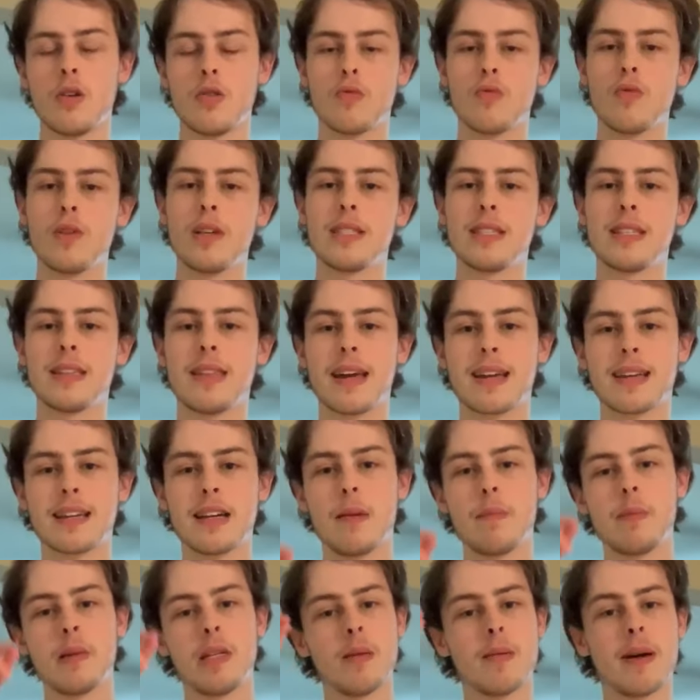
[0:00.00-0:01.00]
risk that
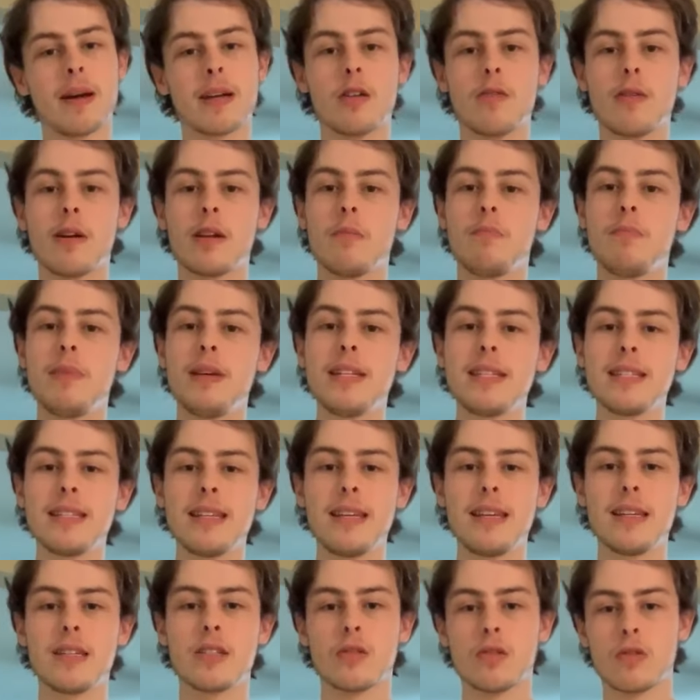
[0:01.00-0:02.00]
company might go out of
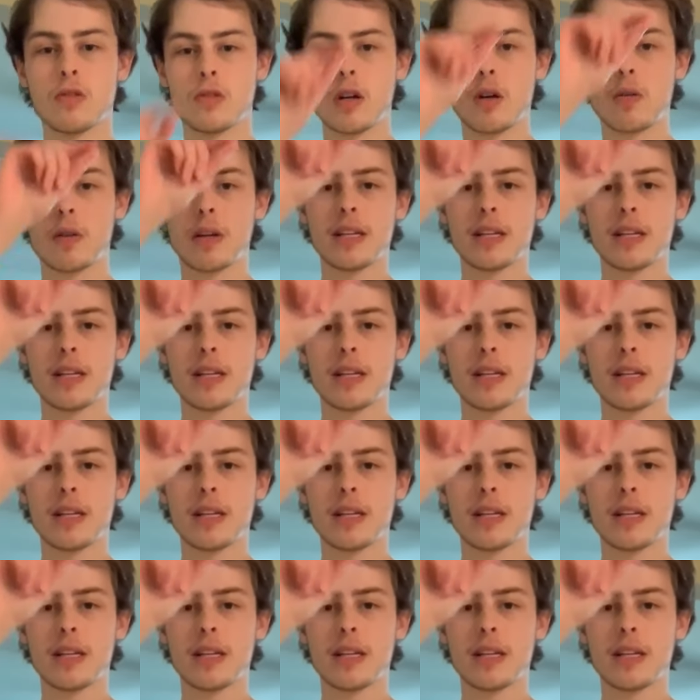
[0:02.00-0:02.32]
business or go